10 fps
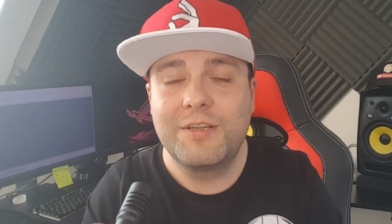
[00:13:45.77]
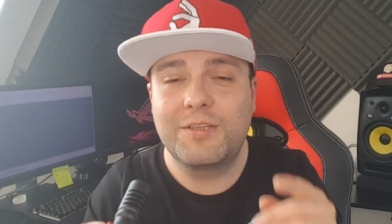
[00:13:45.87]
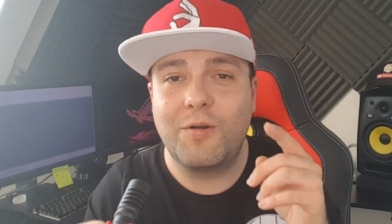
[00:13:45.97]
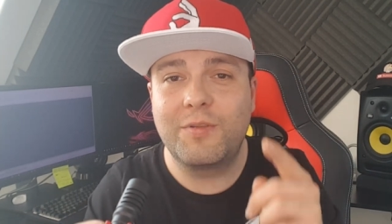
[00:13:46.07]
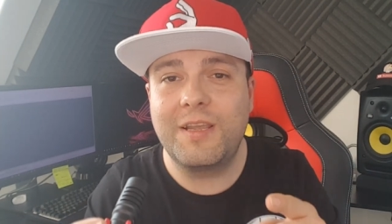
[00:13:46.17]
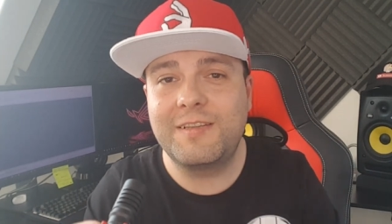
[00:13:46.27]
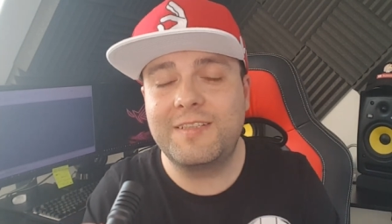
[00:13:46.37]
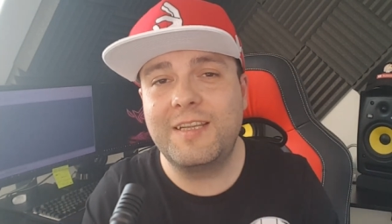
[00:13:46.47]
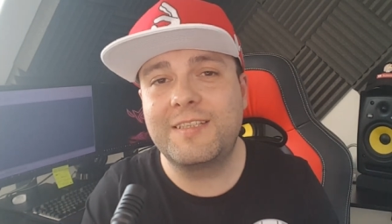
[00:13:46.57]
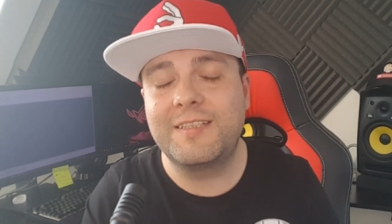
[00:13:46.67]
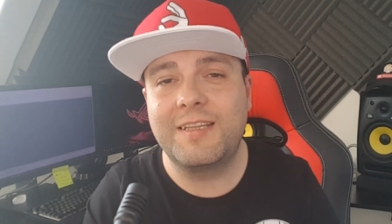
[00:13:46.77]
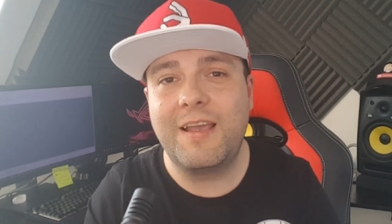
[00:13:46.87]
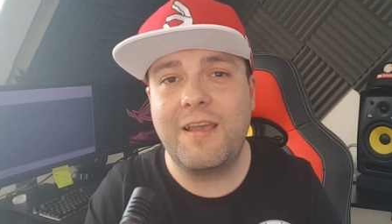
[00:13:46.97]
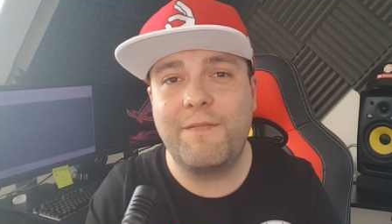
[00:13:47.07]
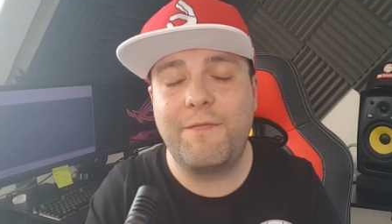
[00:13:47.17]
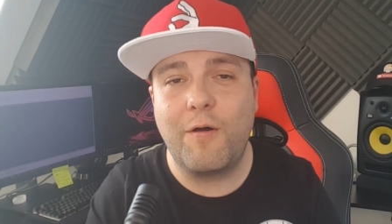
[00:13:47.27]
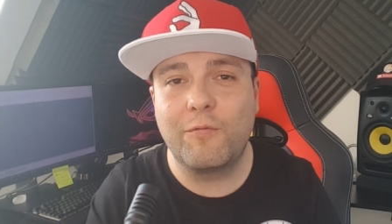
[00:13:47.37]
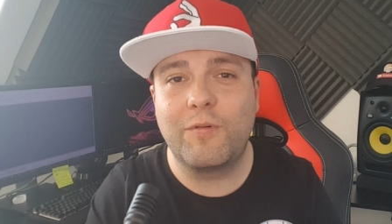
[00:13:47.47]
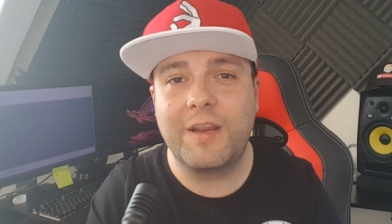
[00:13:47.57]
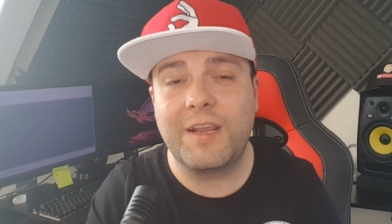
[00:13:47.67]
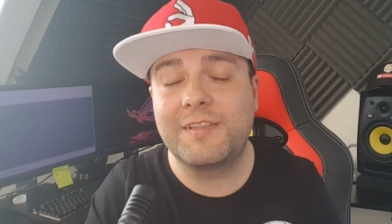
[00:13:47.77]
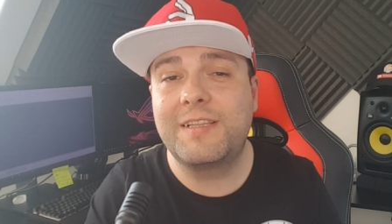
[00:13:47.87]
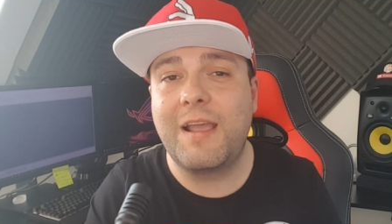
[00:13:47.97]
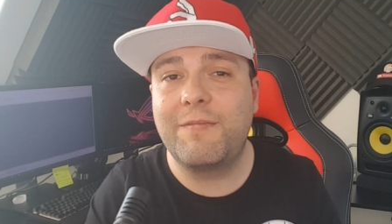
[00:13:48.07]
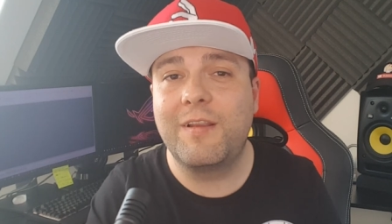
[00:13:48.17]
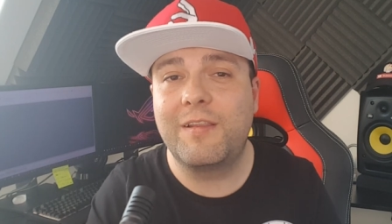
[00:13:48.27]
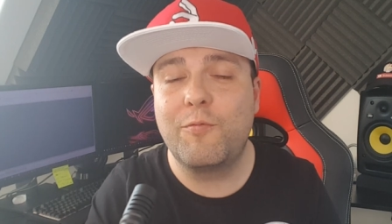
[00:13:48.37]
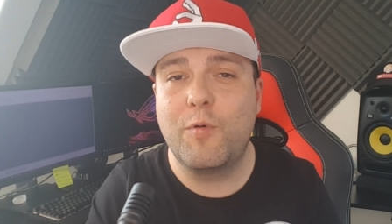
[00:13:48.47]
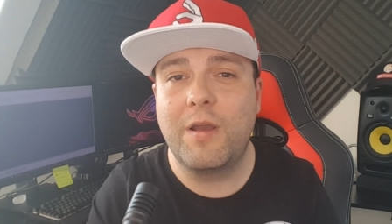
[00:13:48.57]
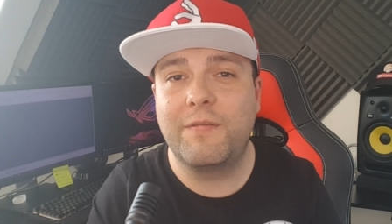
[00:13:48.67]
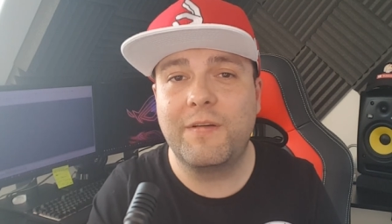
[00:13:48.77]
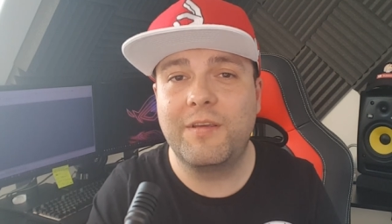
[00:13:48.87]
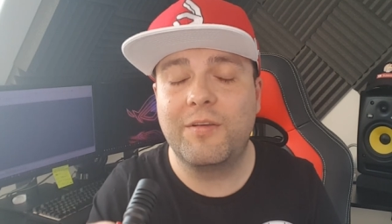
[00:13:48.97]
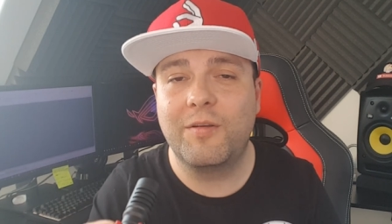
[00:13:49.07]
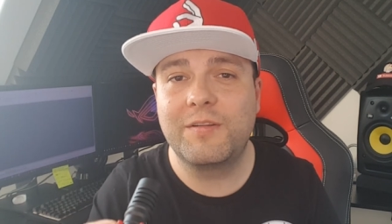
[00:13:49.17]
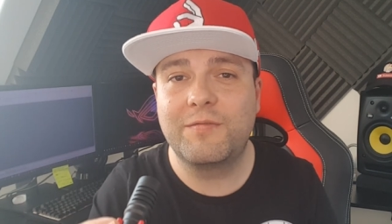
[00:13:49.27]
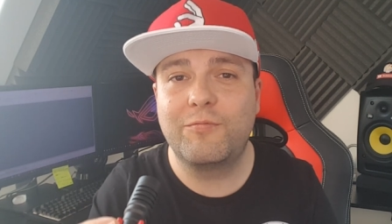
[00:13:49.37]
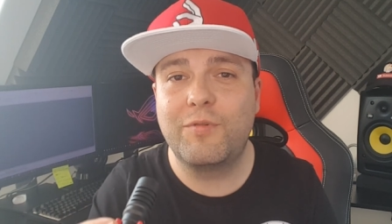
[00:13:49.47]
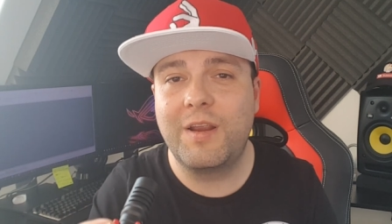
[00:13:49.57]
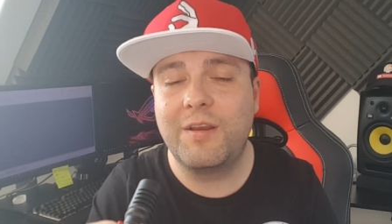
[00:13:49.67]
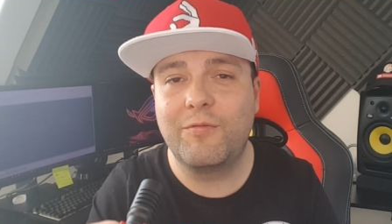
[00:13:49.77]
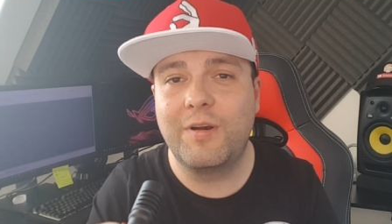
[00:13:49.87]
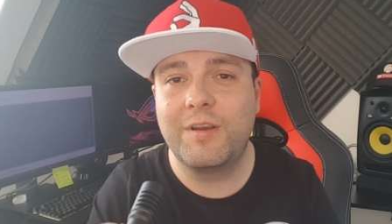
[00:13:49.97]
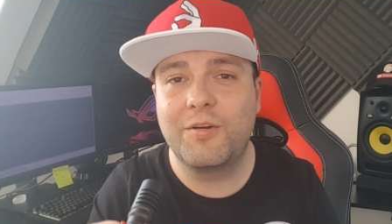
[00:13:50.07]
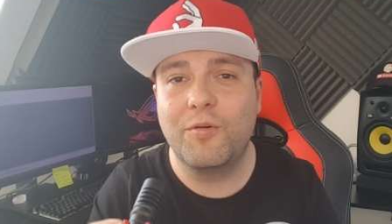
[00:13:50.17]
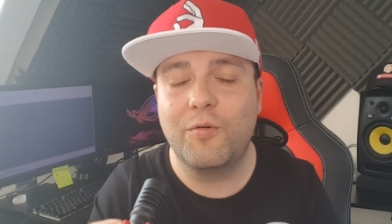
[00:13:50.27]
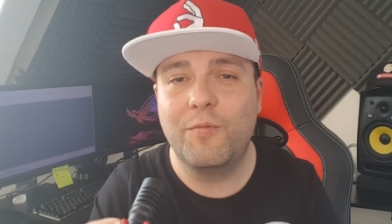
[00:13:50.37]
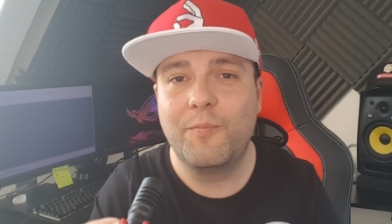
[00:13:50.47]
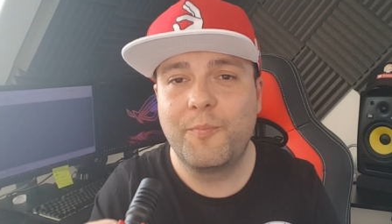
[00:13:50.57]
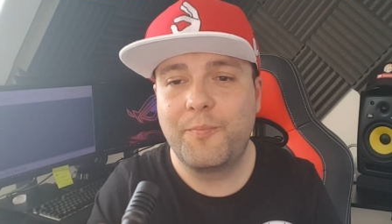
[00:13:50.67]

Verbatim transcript: So this this uh, phone rig is definitely worth it. You know, it's really really cool.